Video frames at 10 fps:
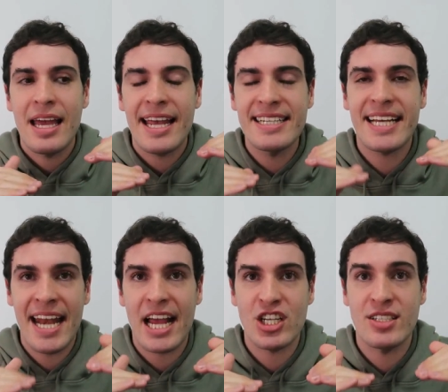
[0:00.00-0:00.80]
his
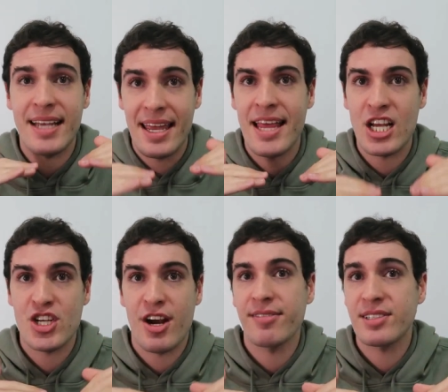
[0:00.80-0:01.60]
connections in that
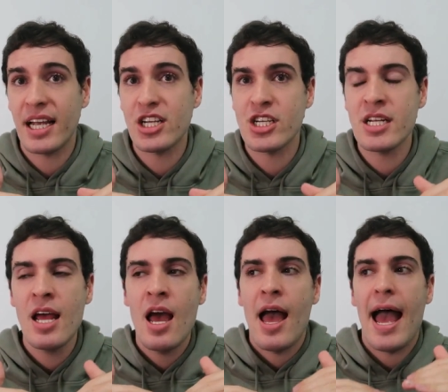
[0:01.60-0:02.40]
sheriff station
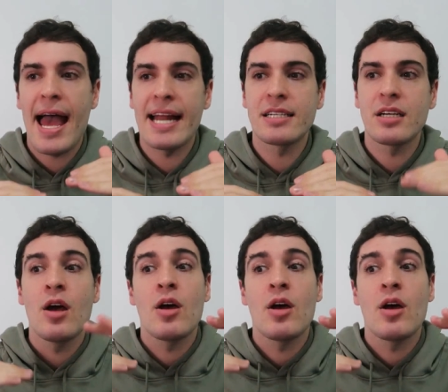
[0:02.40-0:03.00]
and